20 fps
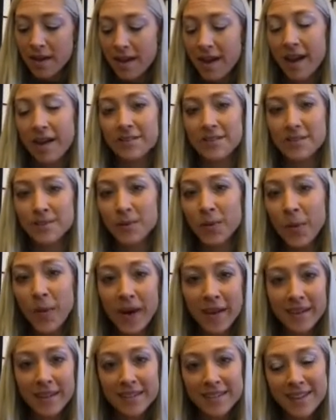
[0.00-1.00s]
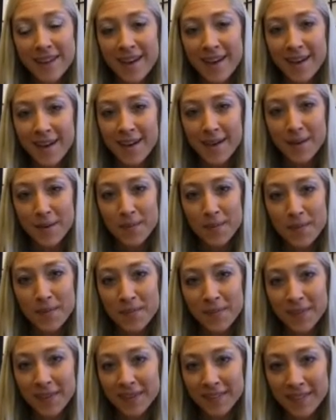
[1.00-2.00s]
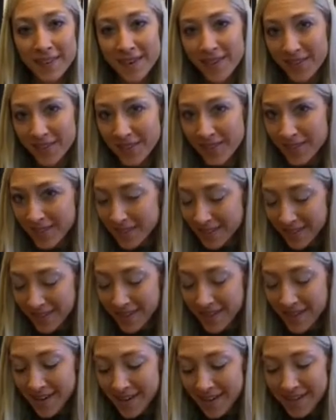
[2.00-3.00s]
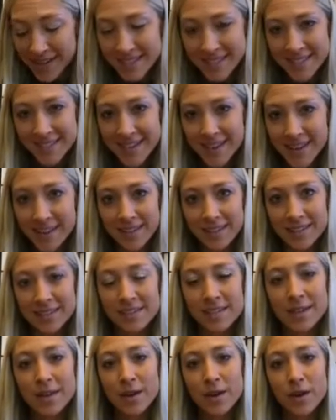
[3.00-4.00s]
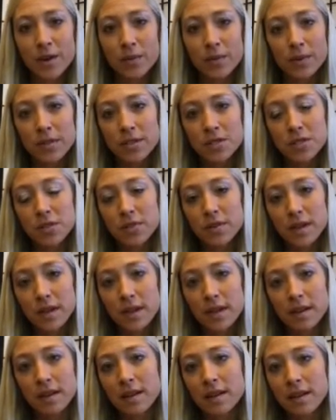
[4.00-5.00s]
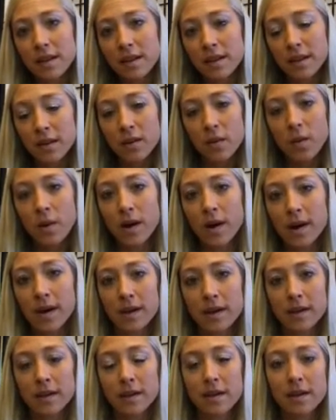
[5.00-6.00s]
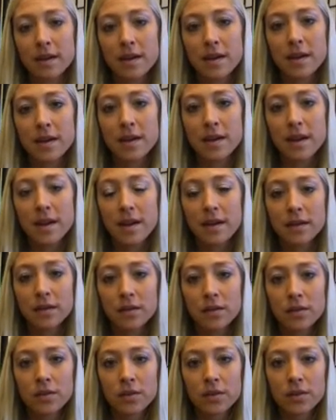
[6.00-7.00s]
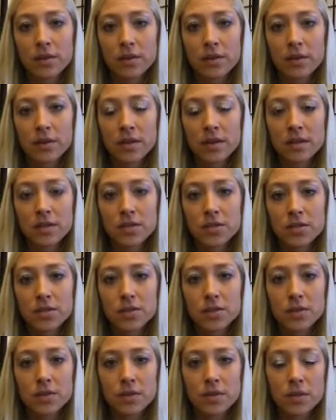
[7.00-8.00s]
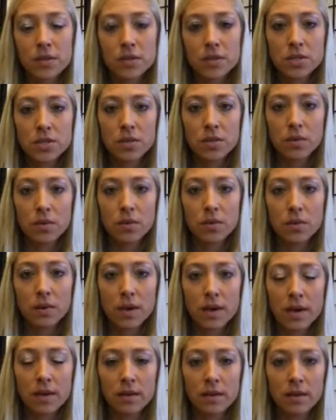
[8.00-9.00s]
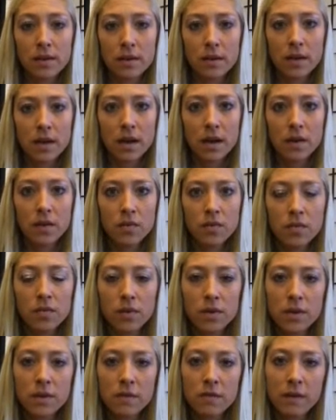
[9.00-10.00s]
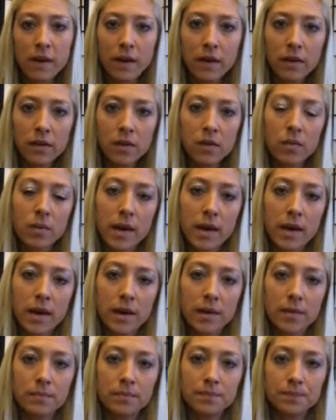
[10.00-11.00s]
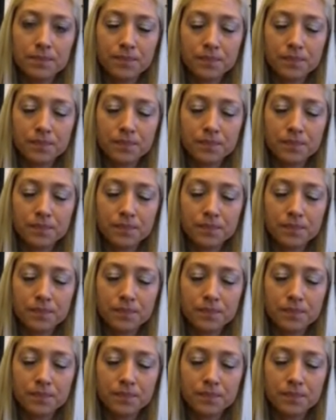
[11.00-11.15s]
have some quiet time, like the other card says, retreat and get quiet and learn to tune into and kind of reevaluate